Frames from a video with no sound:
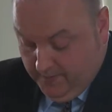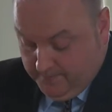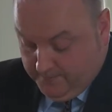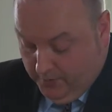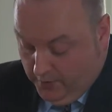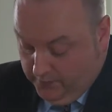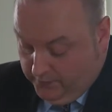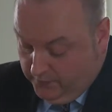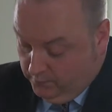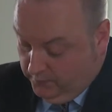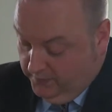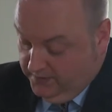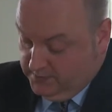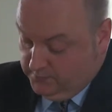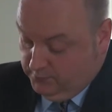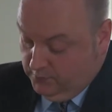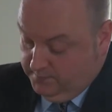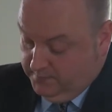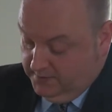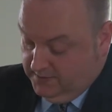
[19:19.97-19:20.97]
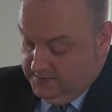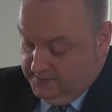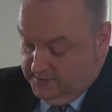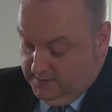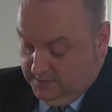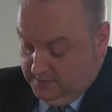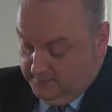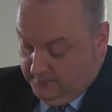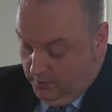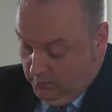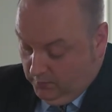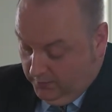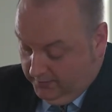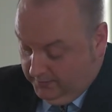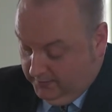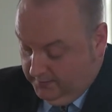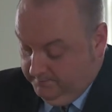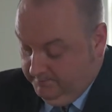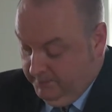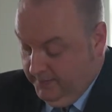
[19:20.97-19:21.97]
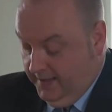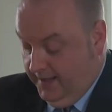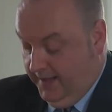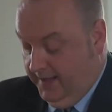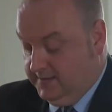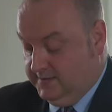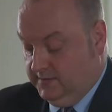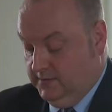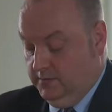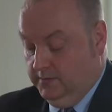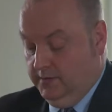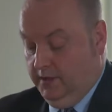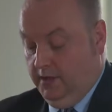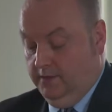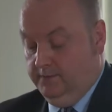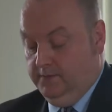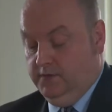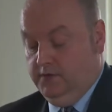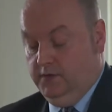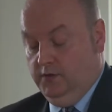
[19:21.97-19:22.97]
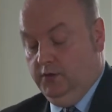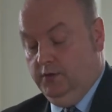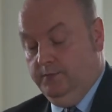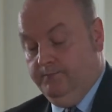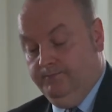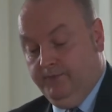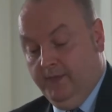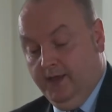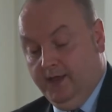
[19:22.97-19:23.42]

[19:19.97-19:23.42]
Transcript: both of which were considered by Whitlam as long overdue,